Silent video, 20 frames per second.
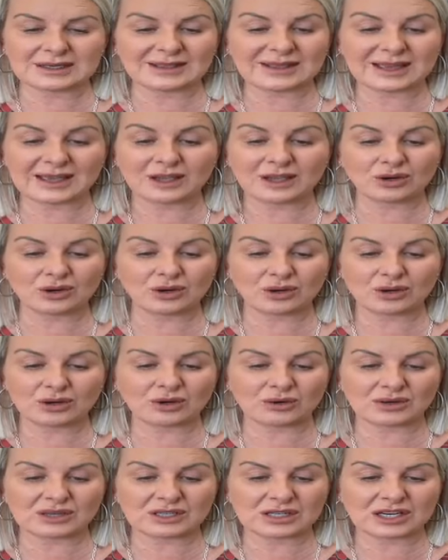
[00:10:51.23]
They can hook
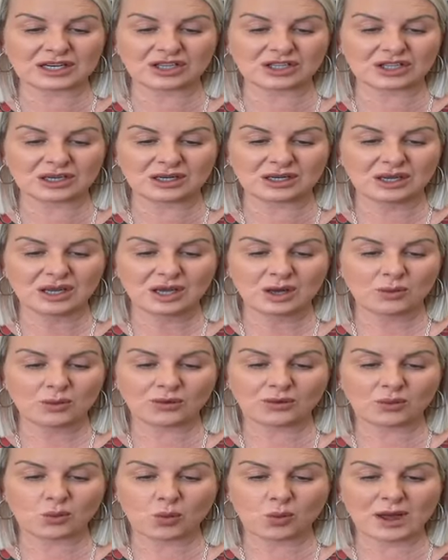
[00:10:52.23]
your attention
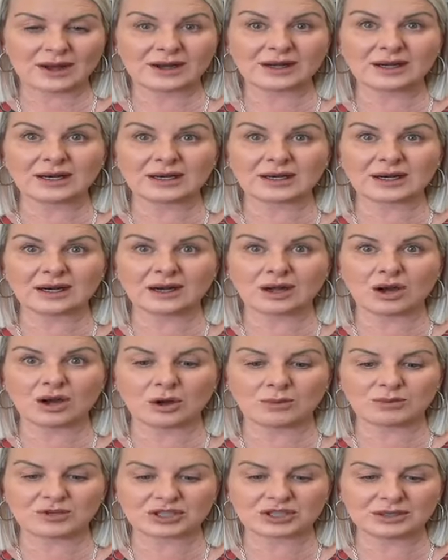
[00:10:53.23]
with one little
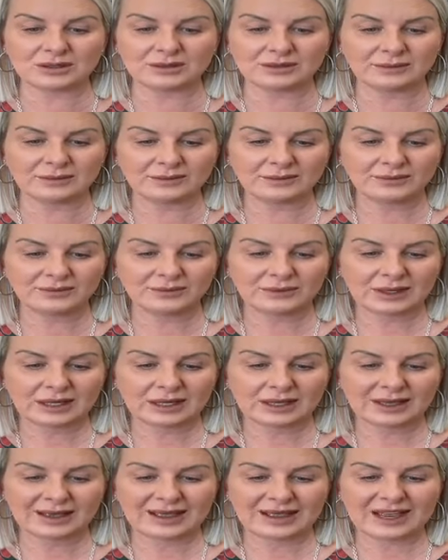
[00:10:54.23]
option
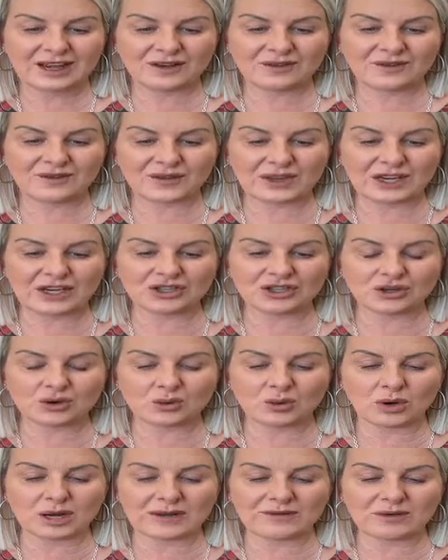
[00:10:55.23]
and feed you
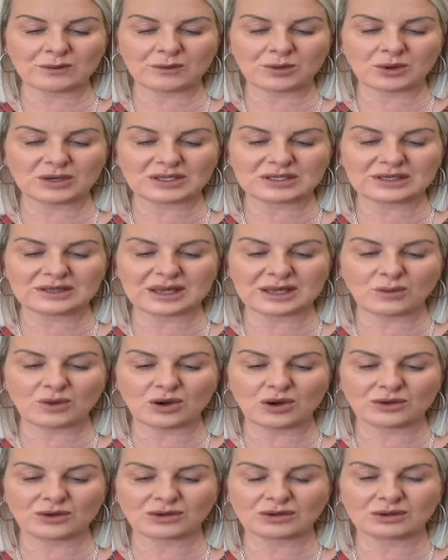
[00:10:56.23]
whatever poison they
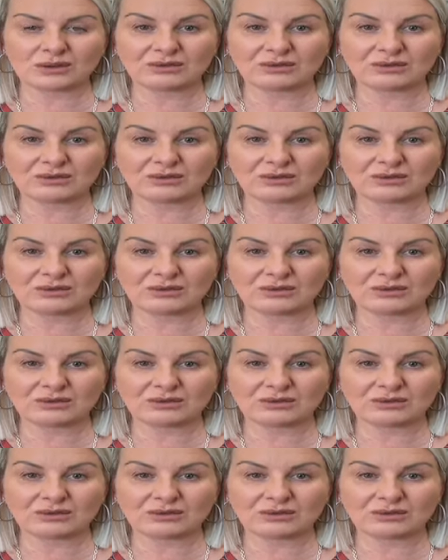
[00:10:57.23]
want.